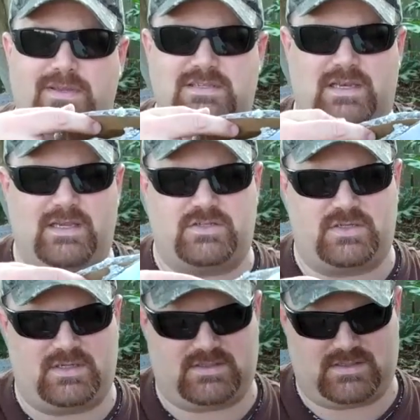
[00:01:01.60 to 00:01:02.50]

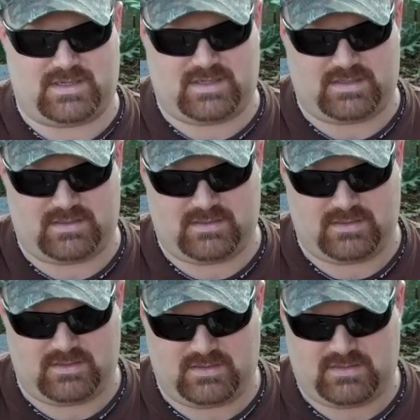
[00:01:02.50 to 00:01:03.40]
insulation inside
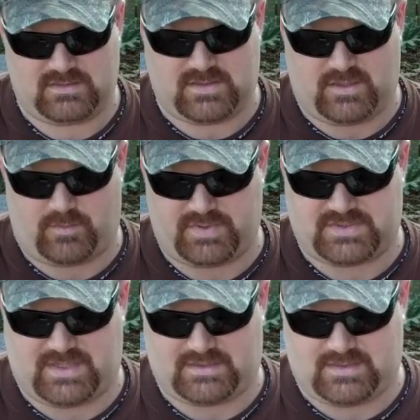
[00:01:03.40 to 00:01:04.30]
to help
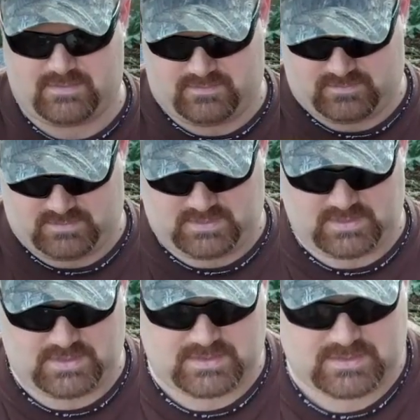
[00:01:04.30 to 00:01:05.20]
protect it.
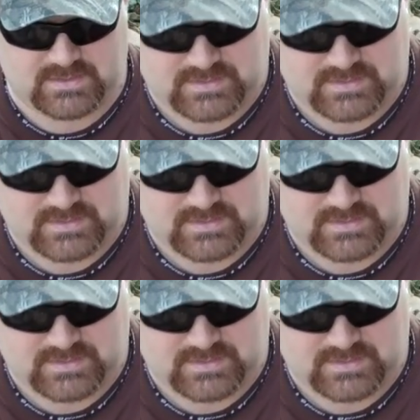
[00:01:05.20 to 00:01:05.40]
And